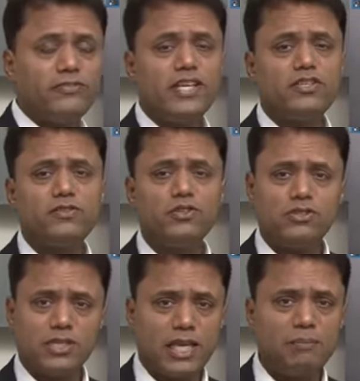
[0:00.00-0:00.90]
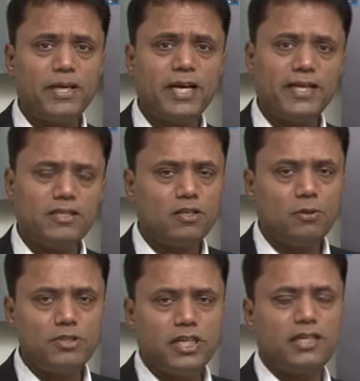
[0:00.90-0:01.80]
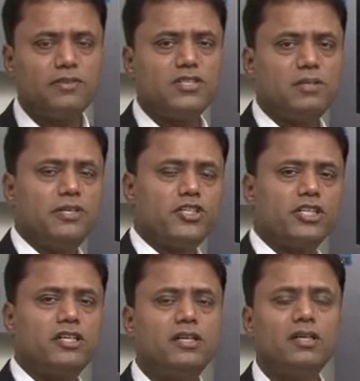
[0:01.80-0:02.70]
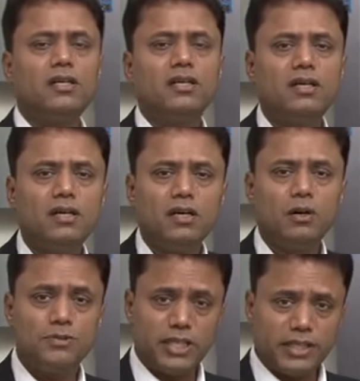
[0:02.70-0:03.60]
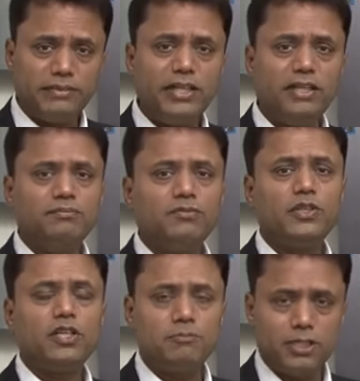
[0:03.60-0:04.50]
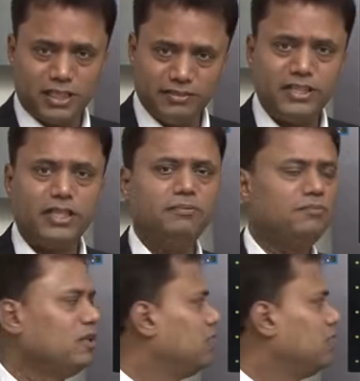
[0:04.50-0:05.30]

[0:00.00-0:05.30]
of each of those KPIs, objectives are measured objectively with objectivity,